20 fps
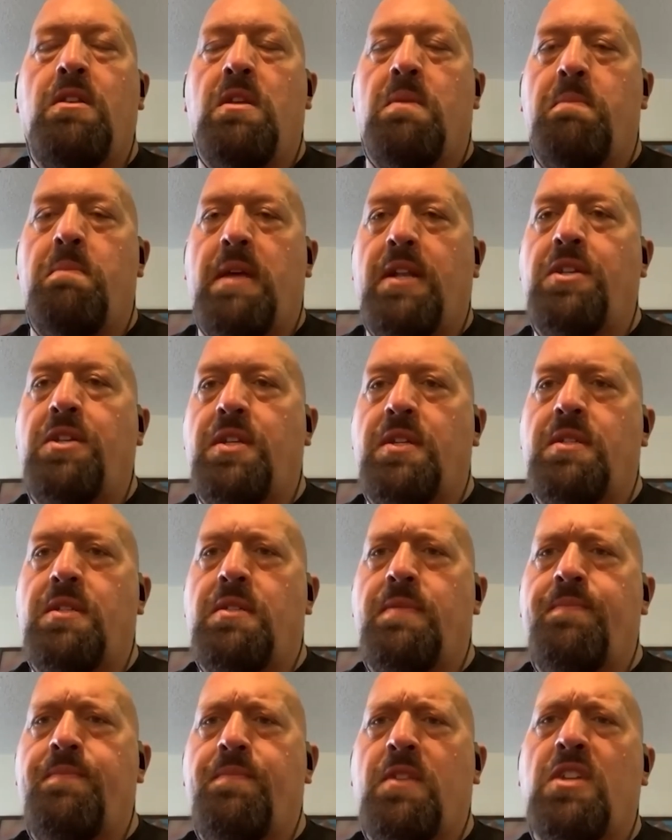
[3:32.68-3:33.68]

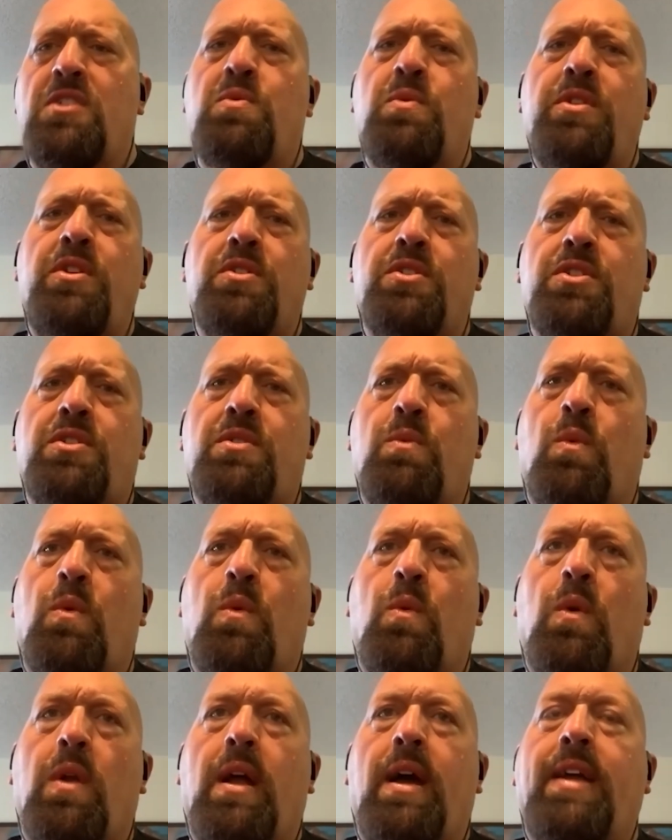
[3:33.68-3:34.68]
diminishes because when you're
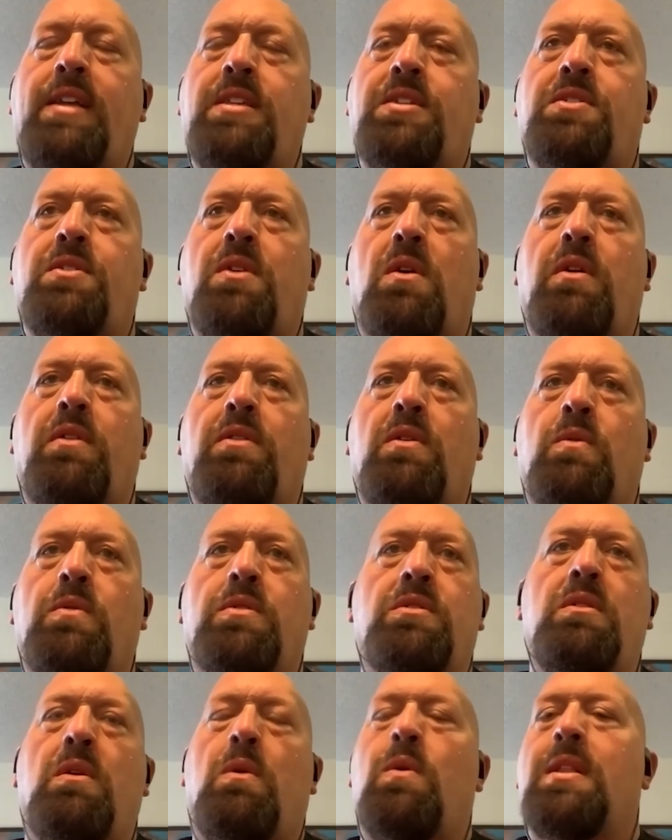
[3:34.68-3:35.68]
when I started, there
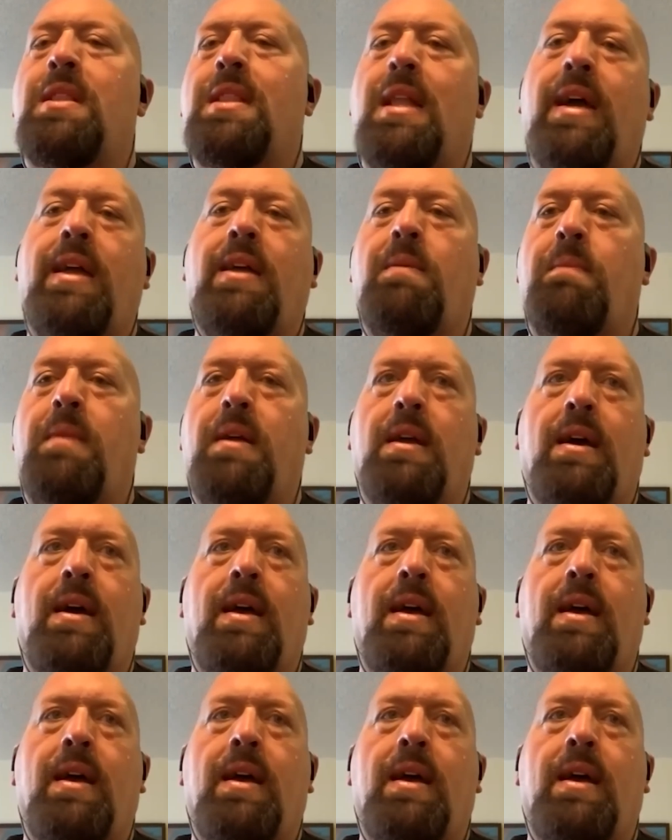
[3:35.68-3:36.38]
was no one like me.